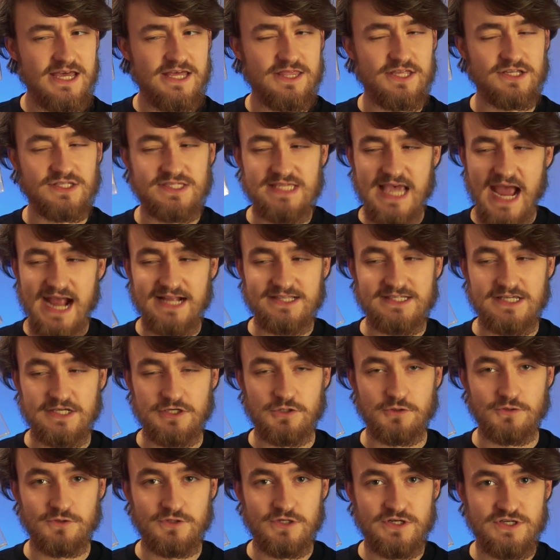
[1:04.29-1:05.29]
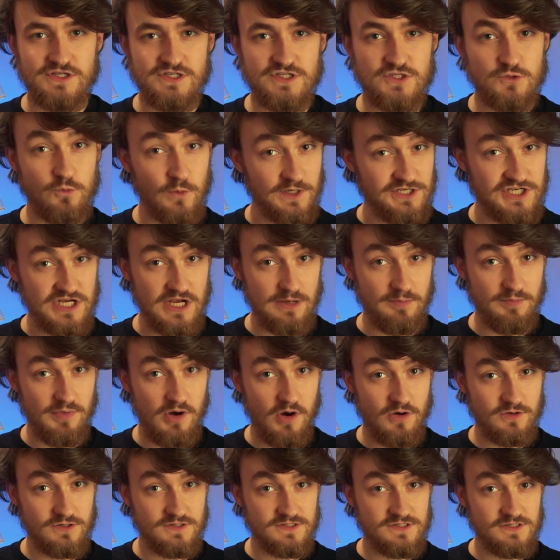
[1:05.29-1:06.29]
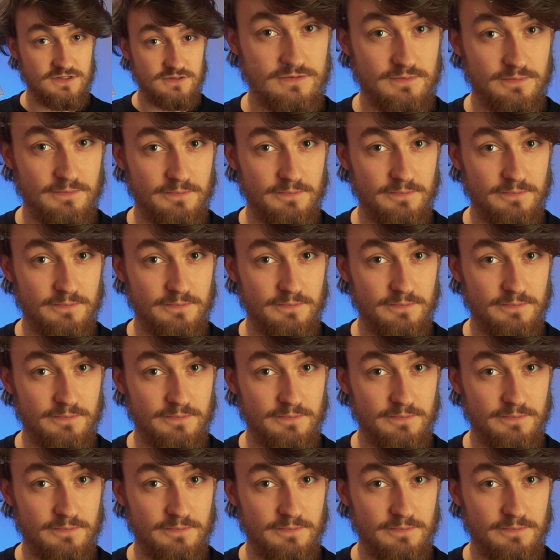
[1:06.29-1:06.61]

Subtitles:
the tactical switching box.